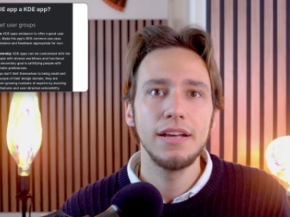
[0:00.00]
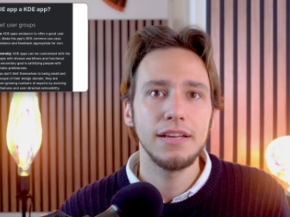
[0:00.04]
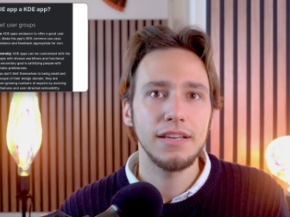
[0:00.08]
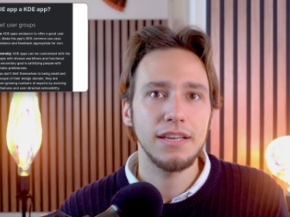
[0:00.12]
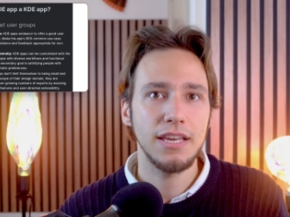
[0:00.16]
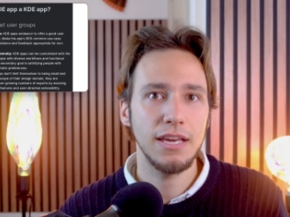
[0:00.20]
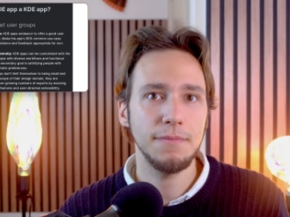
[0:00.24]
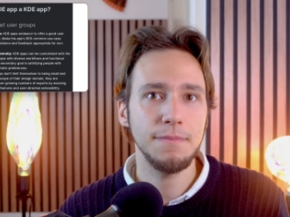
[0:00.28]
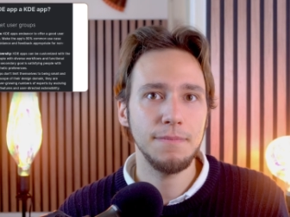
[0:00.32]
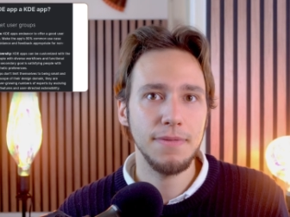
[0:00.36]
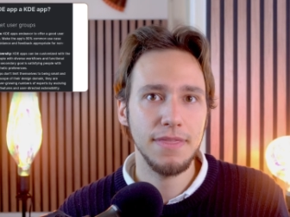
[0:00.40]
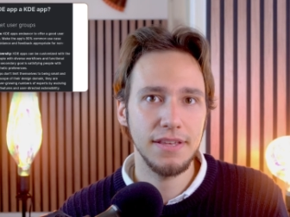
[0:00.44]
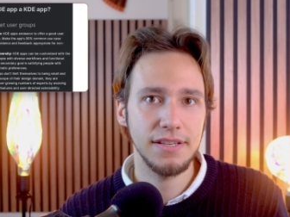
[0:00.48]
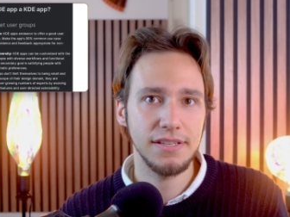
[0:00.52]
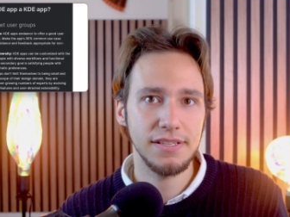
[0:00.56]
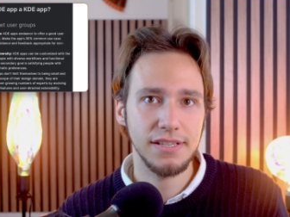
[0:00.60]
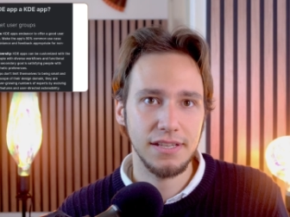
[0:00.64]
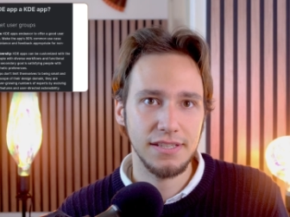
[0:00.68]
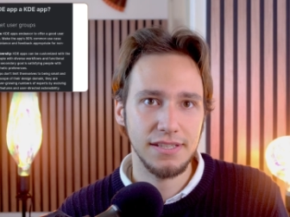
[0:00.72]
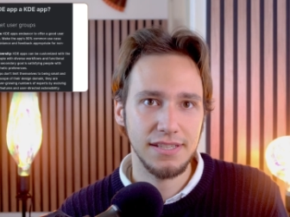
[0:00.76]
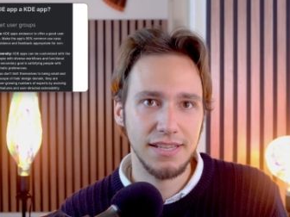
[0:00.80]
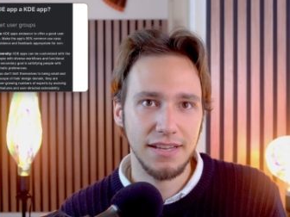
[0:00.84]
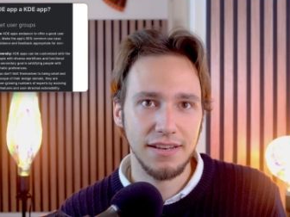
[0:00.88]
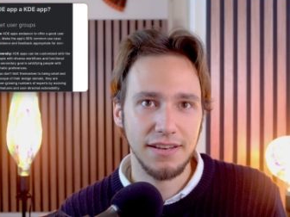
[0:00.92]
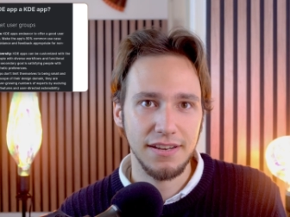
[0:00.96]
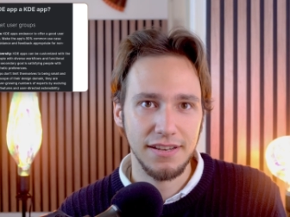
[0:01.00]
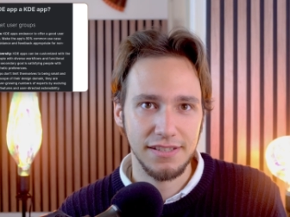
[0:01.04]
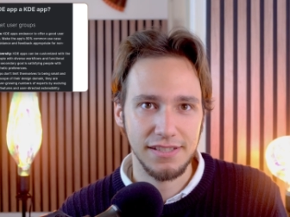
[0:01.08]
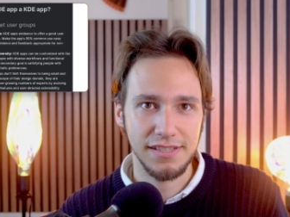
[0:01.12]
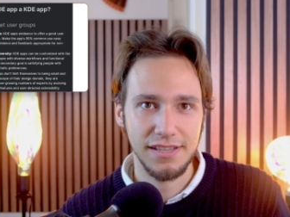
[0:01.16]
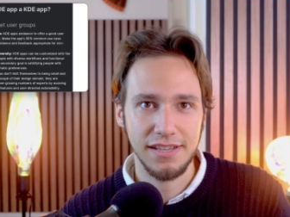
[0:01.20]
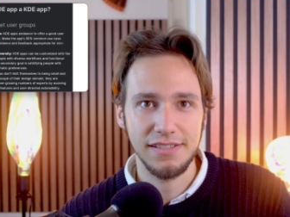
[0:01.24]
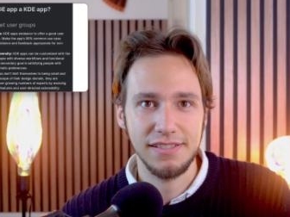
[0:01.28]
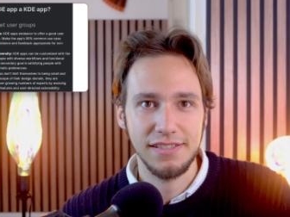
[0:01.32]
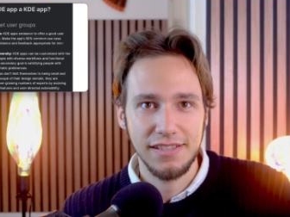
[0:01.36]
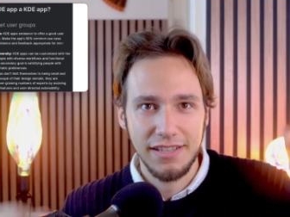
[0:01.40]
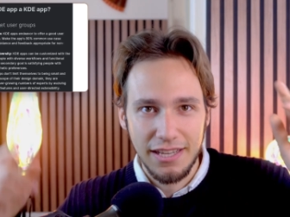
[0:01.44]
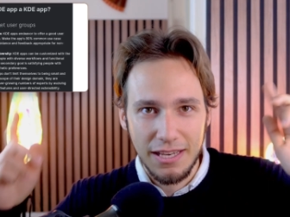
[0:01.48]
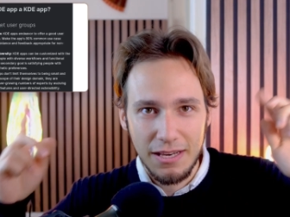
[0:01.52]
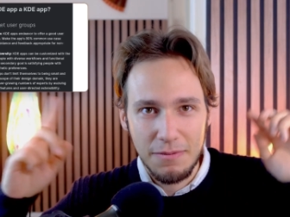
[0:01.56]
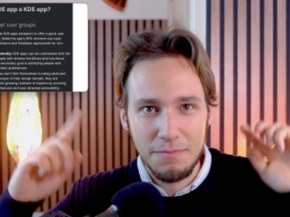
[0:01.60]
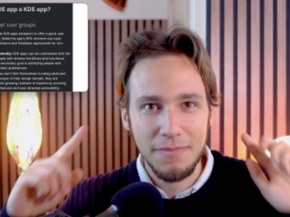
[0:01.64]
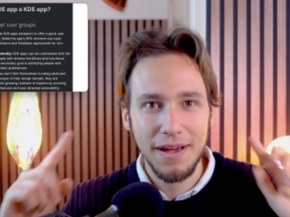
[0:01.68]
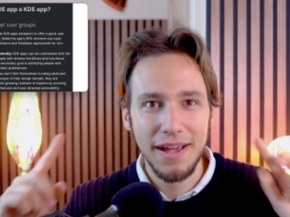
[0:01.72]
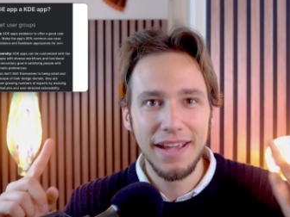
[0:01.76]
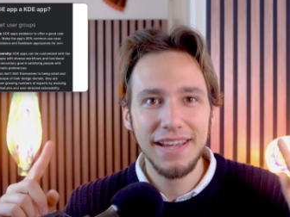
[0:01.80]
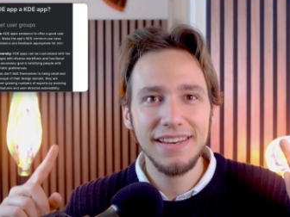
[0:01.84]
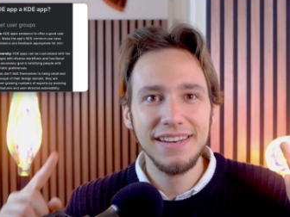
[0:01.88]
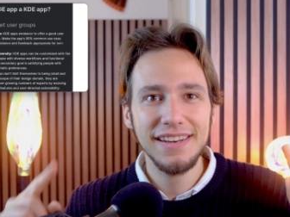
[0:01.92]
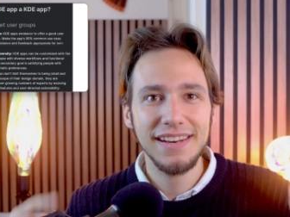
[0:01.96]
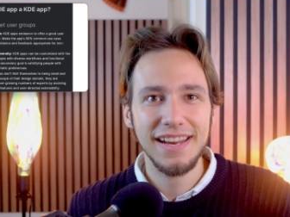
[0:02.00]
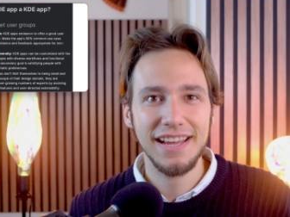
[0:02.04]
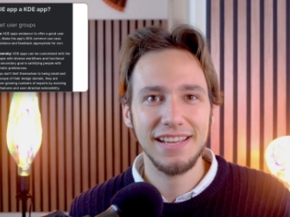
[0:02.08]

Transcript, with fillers: Keep these sentences in mind,